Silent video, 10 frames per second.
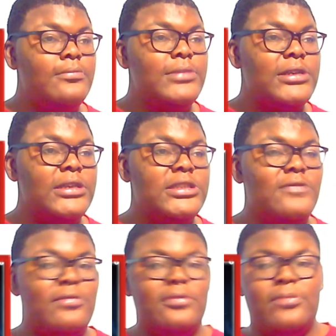because
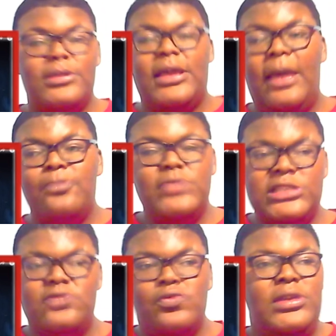Cap was
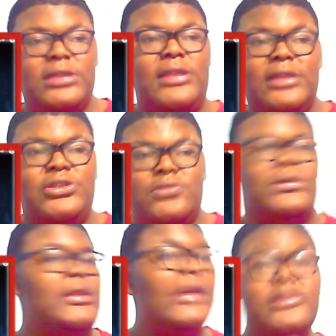swinging that joint.
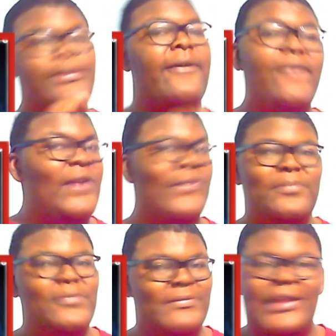That's my favorite.
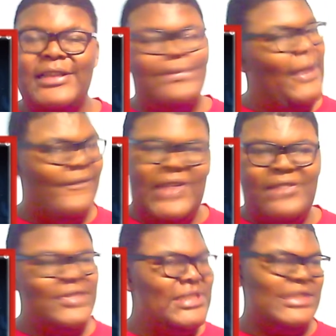That's my
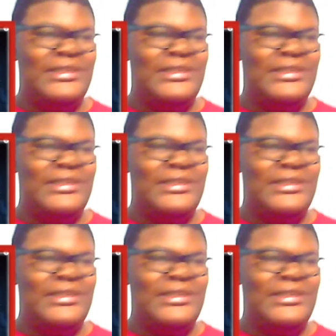favorite scene.